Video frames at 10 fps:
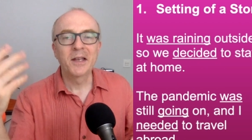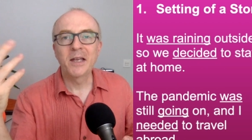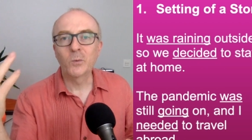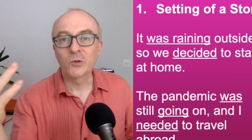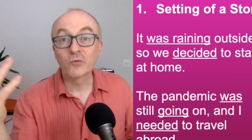
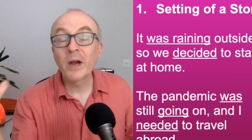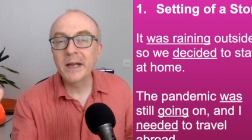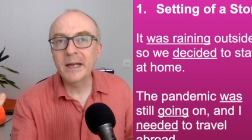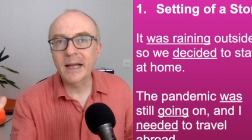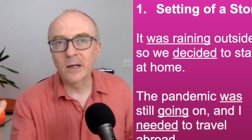It was
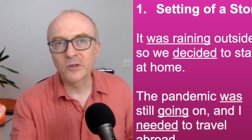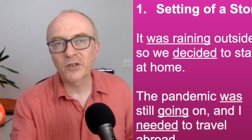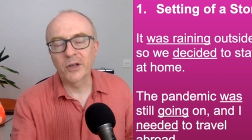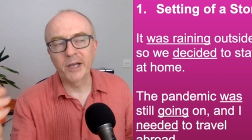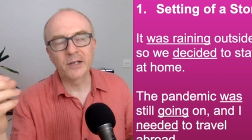raining
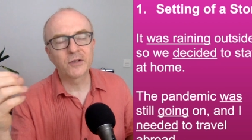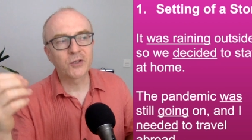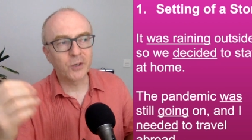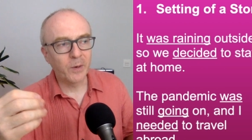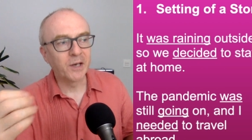outside,
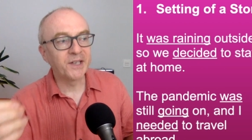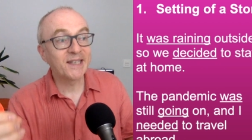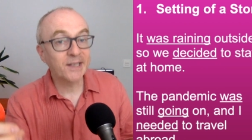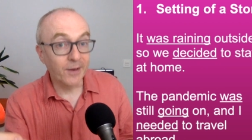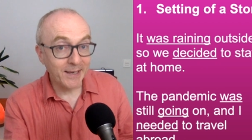so I
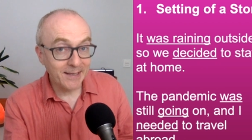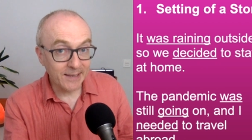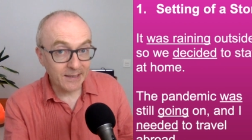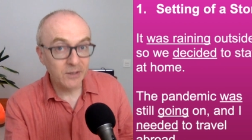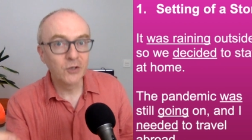
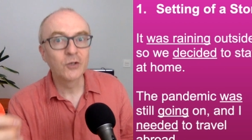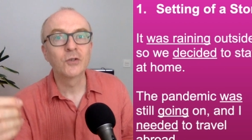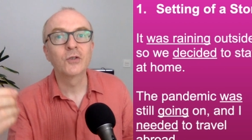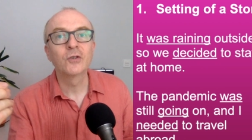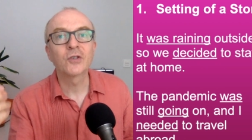decided
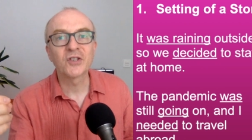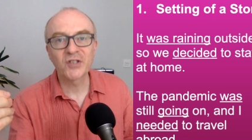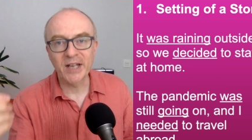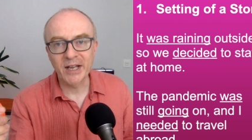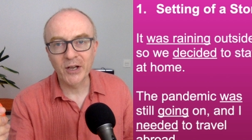to
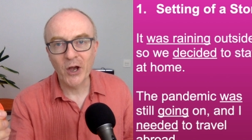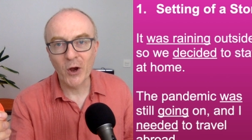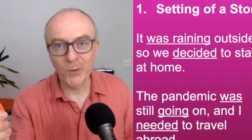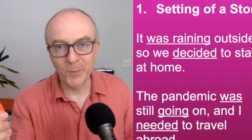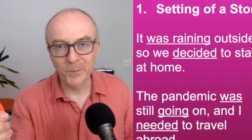stay at
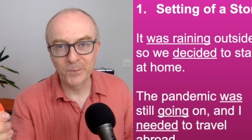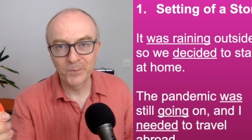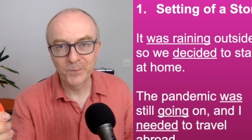home.